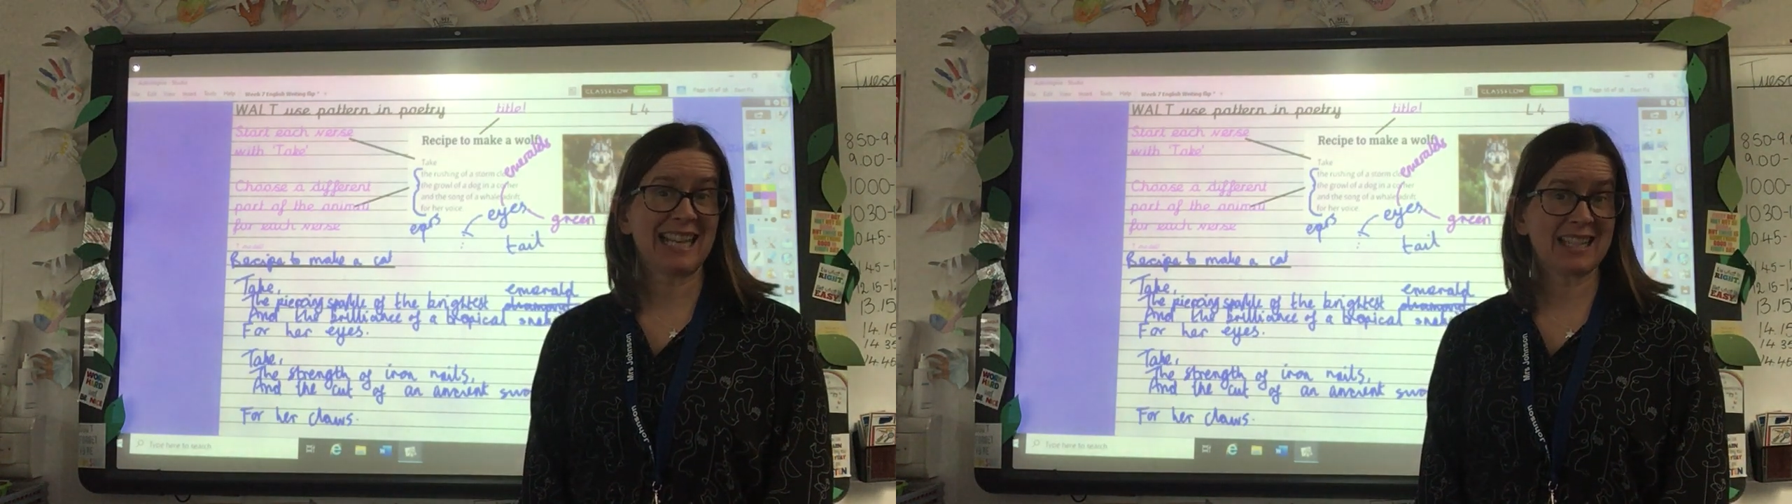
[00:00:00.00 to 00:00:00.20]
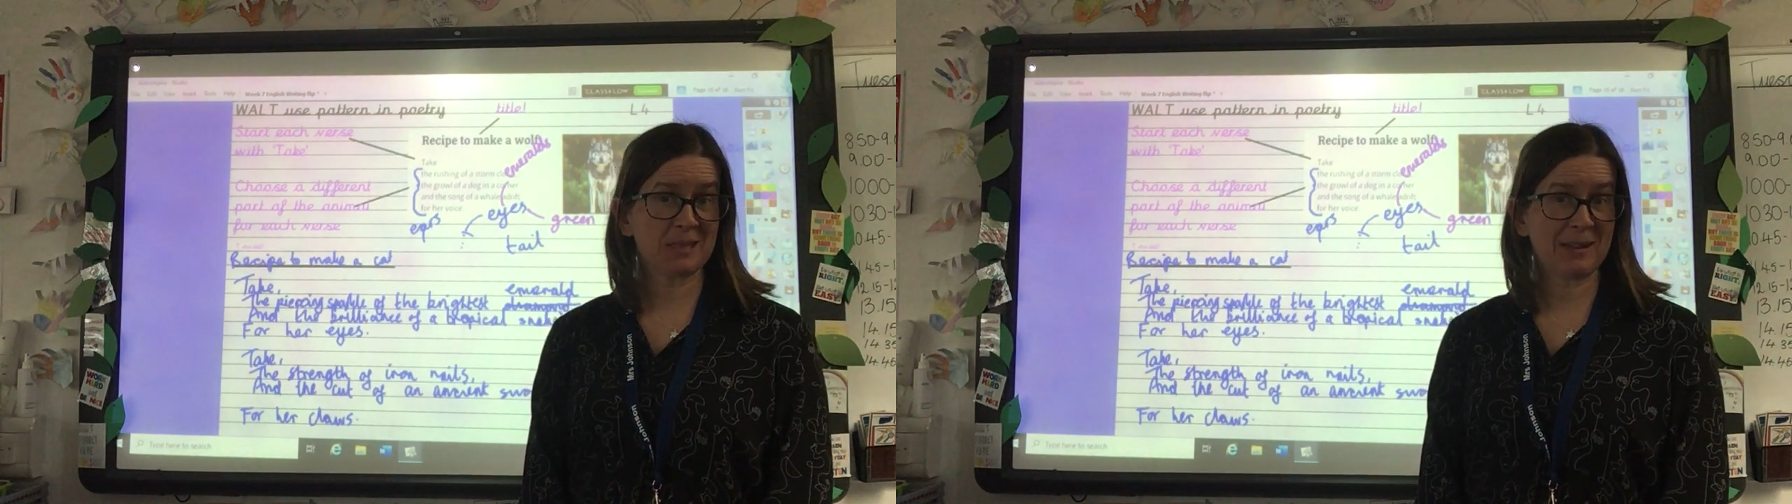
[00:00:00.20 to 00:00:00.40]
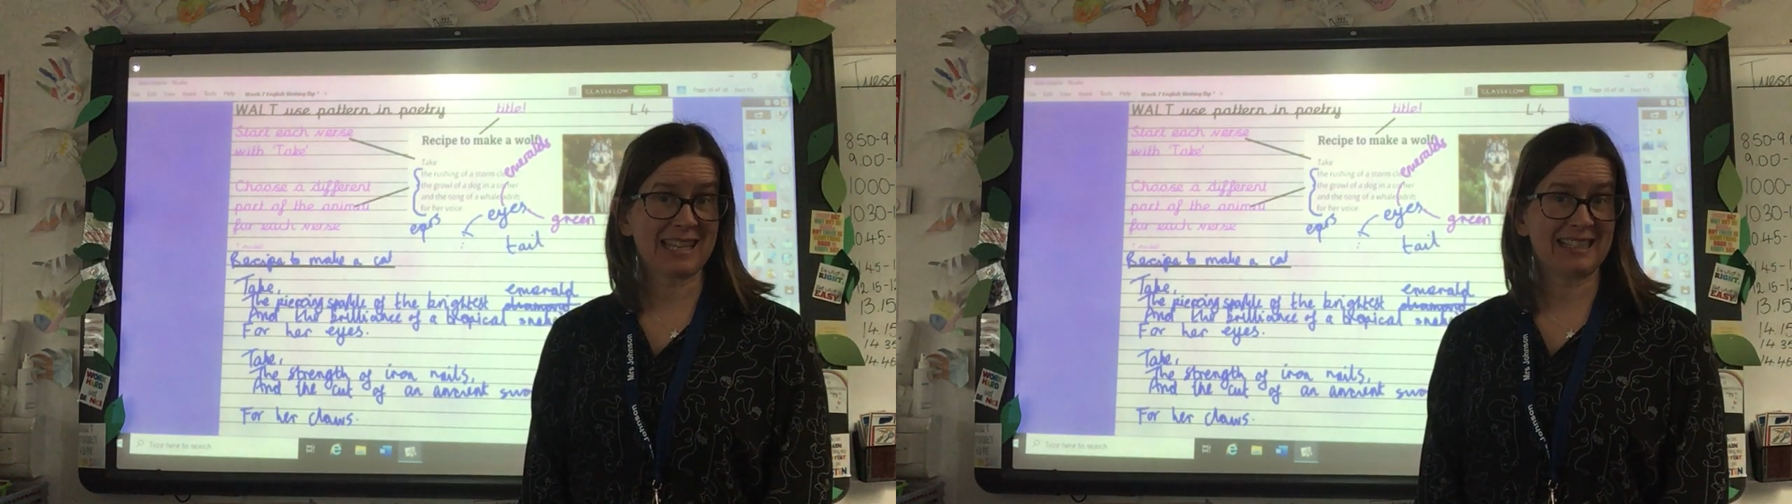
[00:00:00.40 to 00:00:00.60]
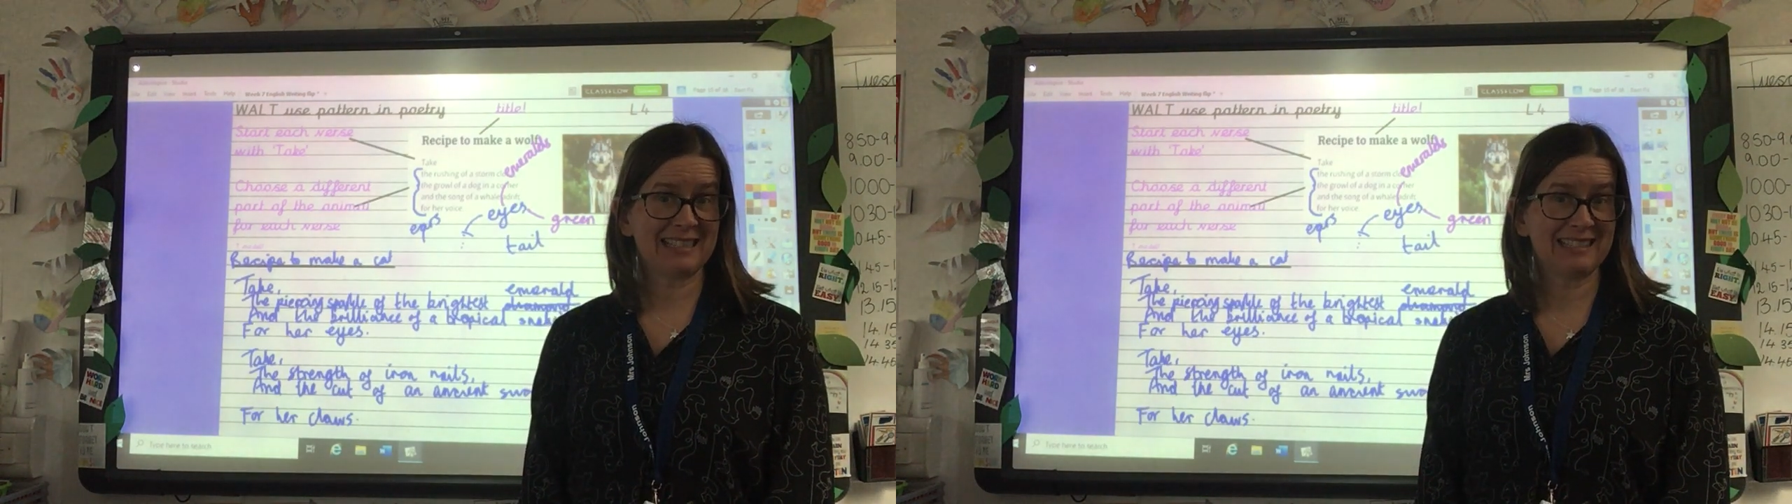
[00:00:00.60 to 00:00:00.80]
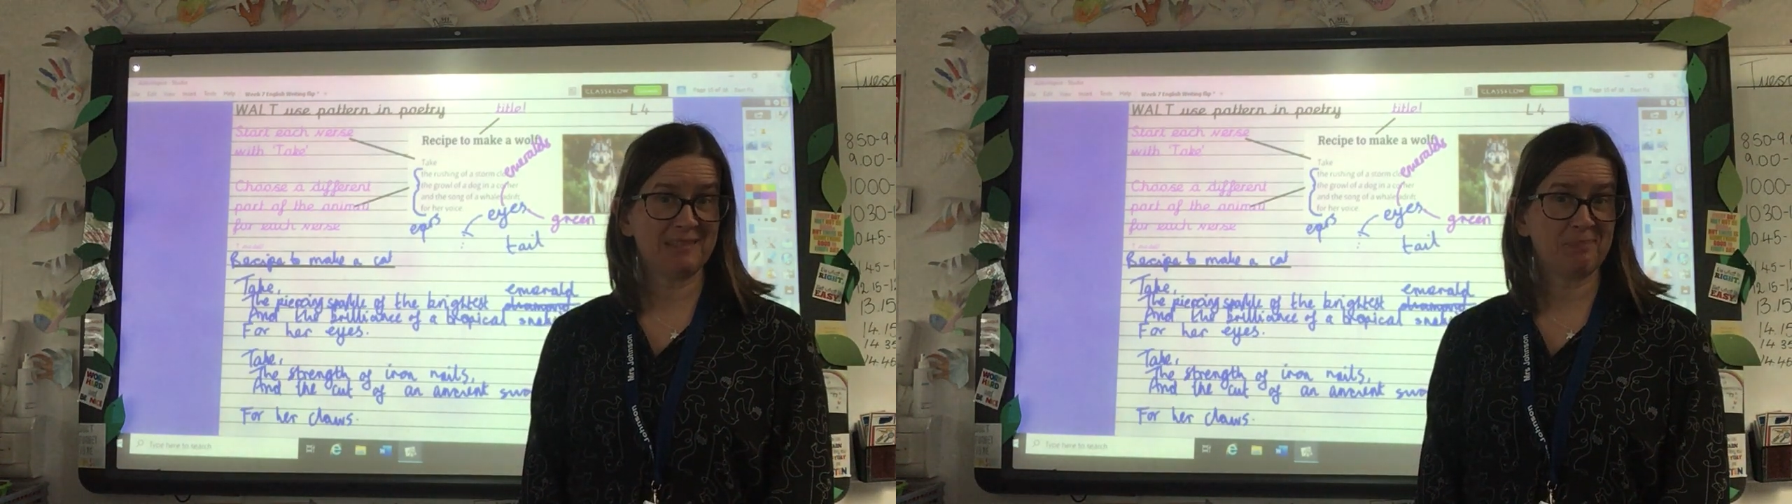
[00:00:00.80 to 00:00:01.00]
next week.
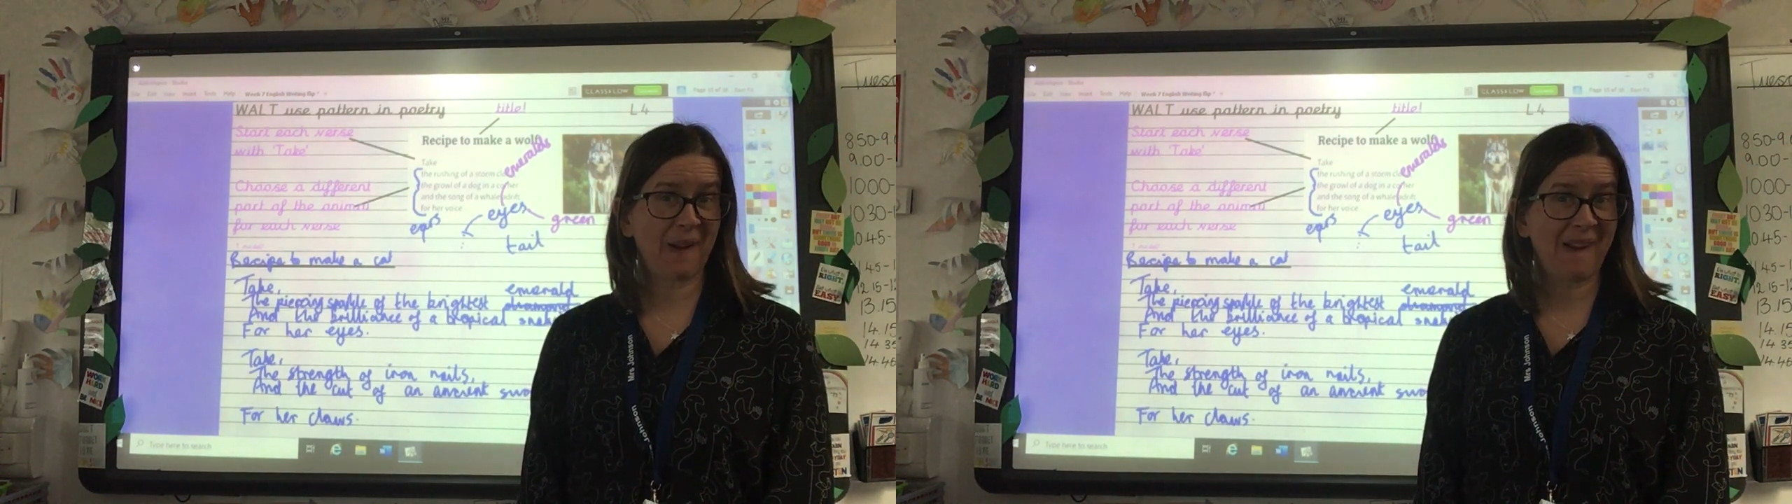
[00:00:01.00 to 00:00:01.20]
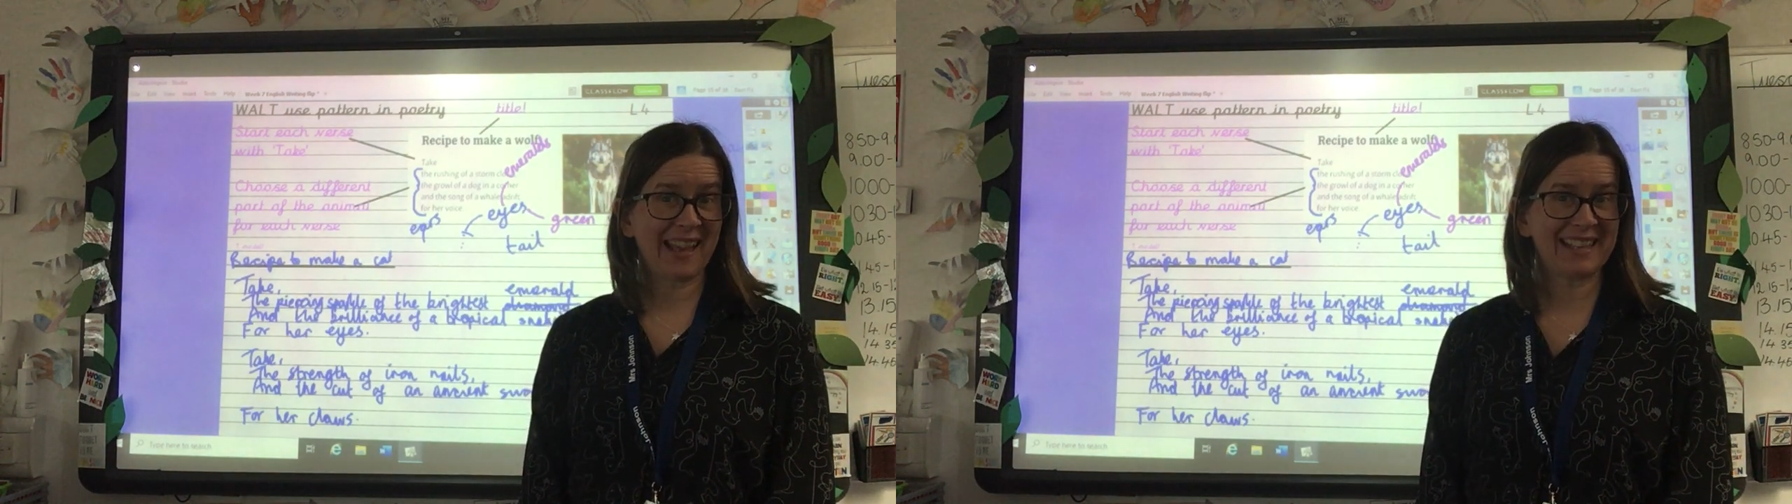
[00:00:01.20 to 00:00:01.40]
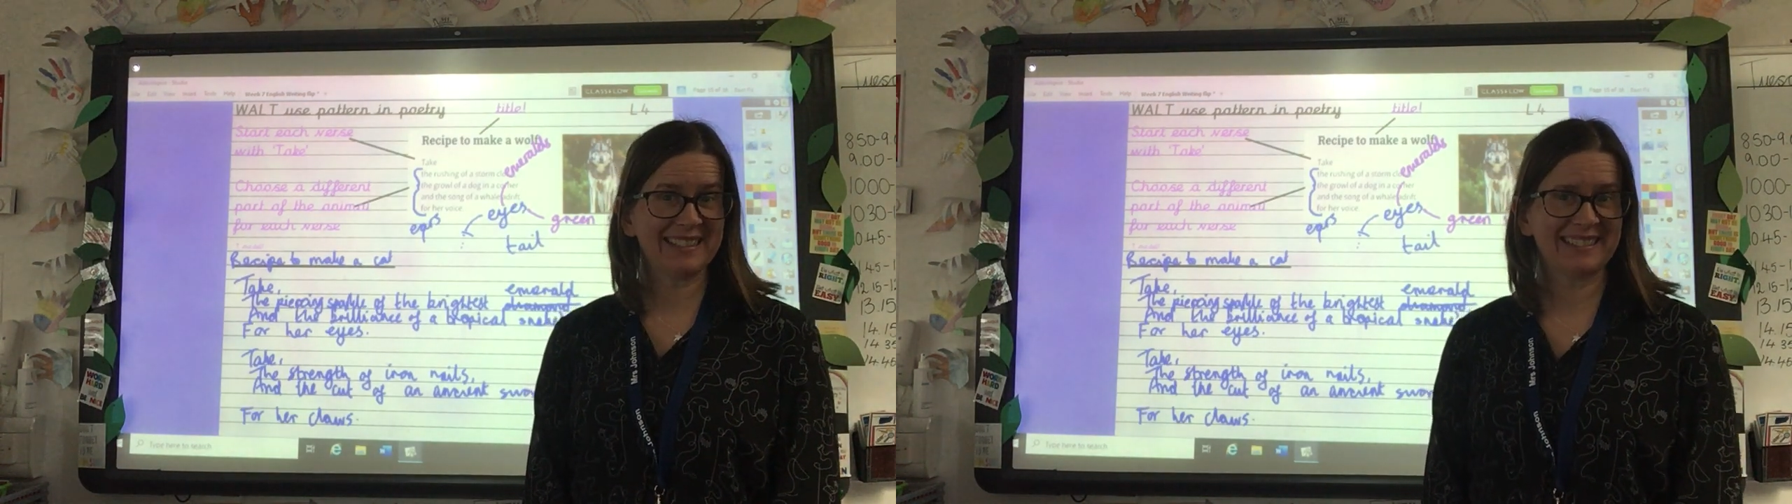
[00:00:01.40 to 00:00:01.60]
Bye.